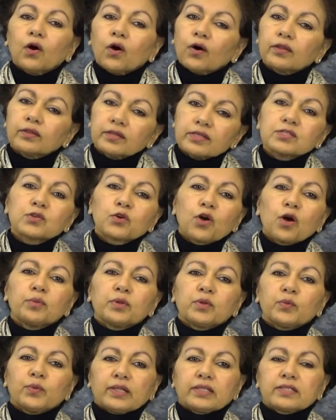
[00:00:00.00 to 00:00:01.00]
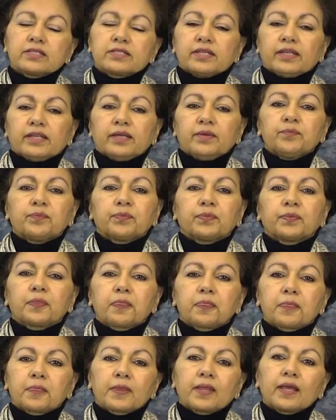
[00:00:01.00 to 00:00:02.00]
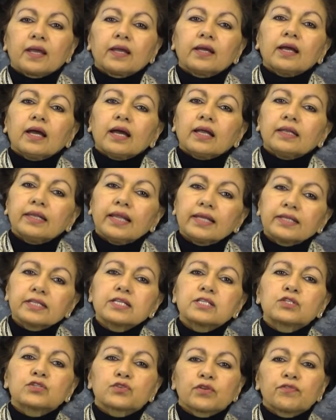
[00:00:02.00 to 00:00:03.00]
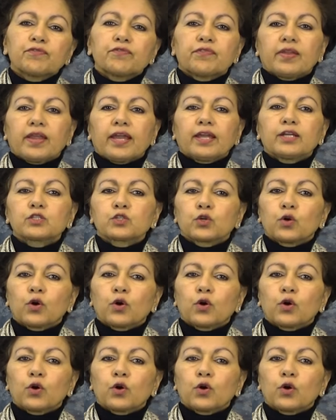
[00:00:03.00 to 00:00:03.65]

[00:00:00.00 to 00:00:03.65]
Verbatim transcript: On this Commonwealth Day, let us reflect